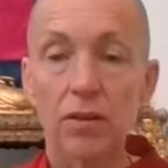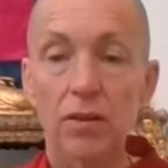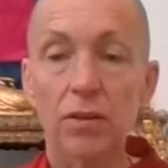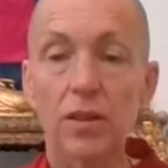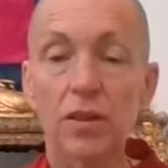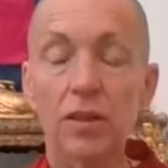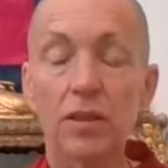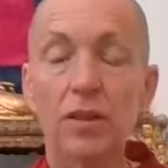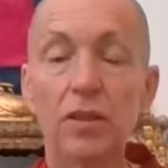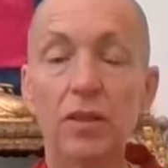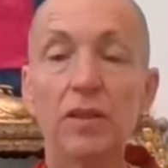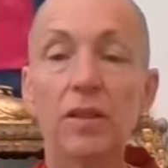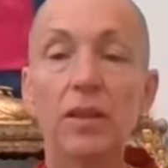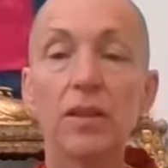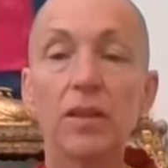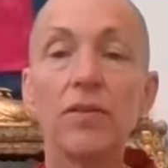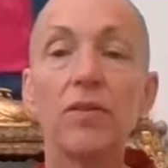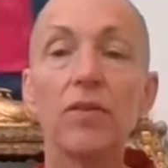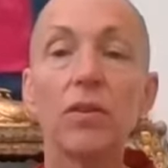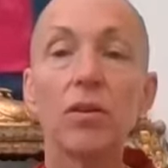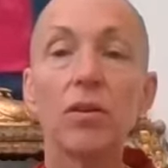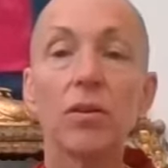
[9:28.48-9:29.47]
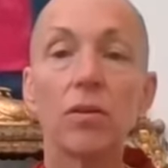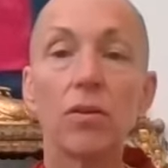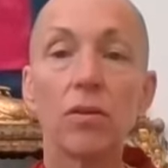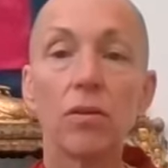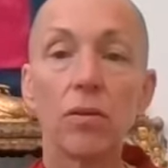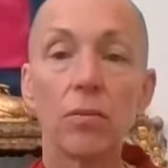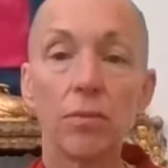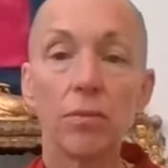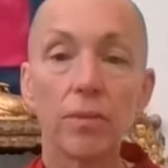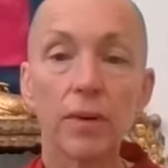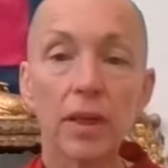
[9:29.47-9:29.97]
it's as if
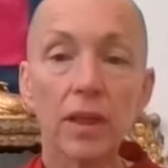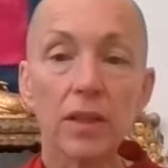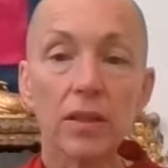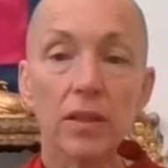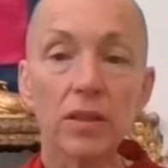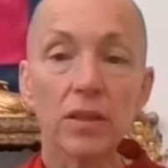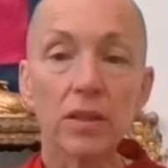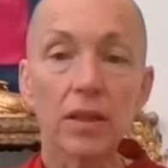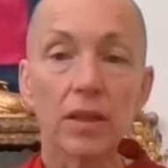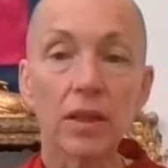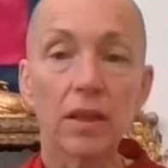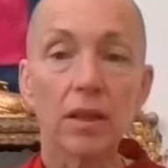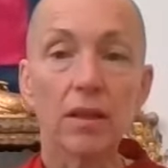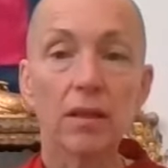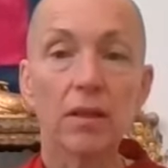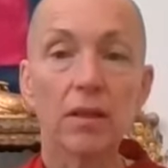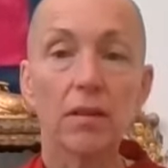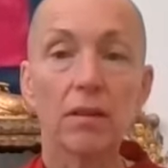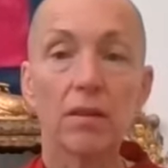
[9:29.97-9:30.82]
you're mixing